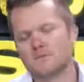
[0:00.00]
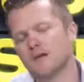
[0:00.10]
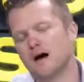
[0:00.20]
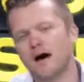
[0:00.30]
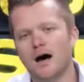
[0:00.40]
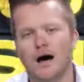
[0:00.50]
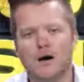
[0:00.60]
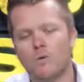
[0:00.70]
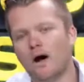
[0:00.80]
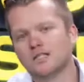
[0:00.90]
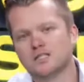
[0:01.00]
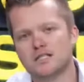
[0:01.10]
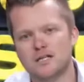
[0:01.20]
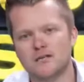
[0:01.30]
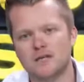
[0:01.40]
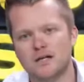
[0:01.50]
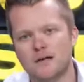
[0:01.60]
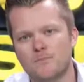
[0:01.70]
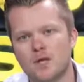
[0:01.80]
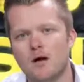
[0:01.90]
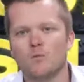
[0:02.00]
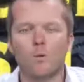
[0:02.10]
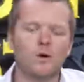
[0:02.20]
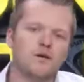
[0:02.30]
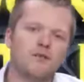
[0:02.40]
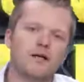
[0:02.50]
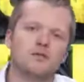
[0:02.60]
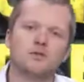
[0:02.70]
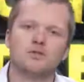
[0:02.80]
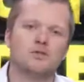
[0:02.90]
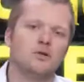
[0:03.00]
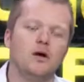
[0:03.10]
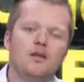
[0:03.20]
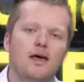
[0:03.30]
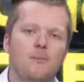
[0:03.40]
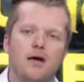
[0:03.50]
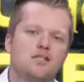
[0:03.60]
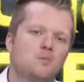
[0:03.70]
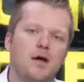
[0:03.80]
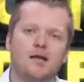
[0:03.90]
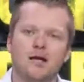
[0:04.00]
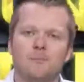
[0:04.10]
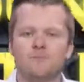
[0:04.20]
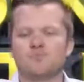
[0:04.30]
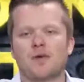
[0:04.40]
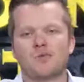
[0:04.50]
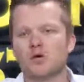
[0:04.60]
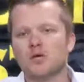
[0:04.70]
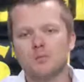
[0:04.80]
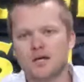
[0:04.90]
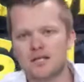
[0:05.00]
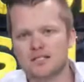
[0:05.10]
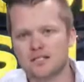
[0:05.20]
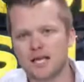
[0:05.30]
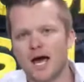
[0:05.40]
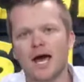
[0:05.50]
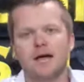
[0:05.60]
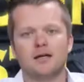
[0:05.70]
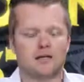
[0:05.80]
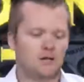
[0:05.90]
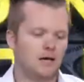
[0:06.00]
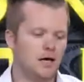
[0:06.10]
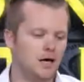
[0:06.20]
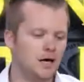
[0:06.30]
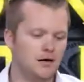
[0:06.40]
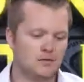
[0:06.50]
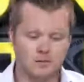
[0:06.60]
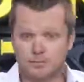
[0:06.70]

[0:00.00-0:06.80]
Uh, watching TV. Well, what if I told you that by spending 30 minutes a day uh,